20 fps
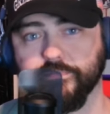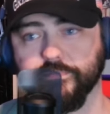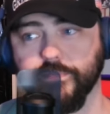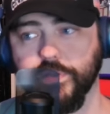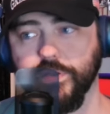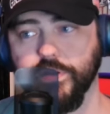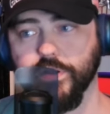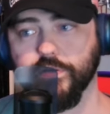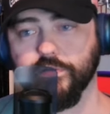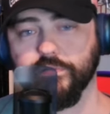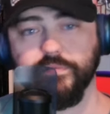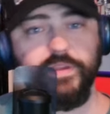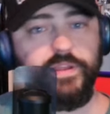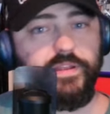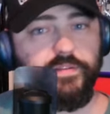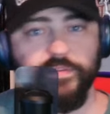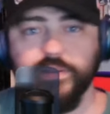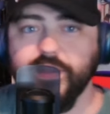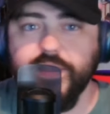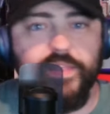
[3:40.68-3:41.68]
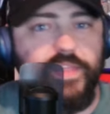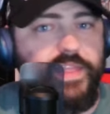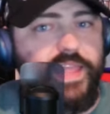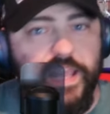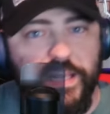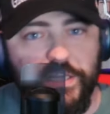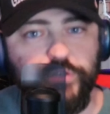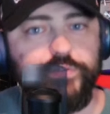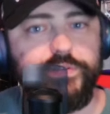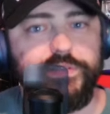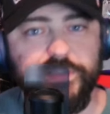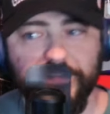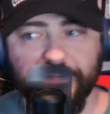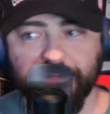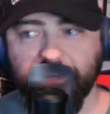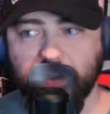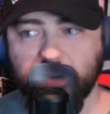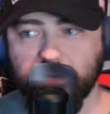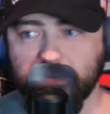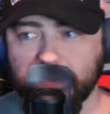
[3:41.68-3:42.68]
the interest of
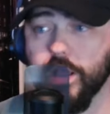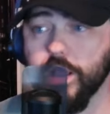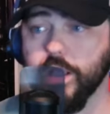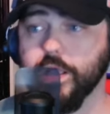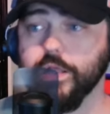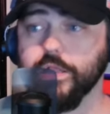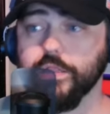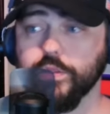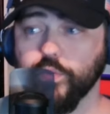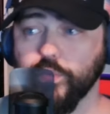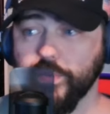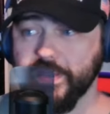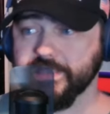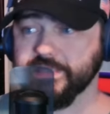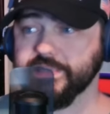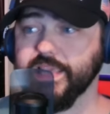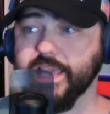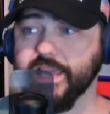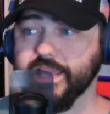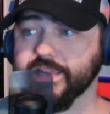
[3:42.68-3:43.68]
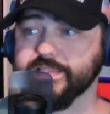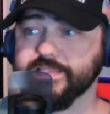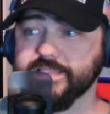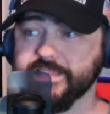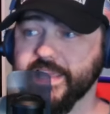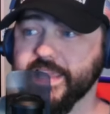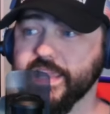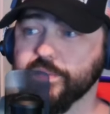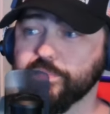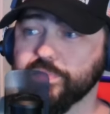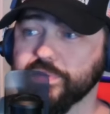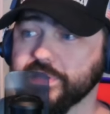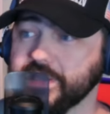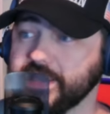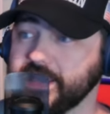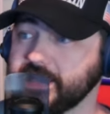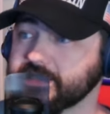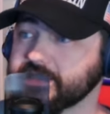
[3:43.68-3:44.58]
fairness, Louisiana State Police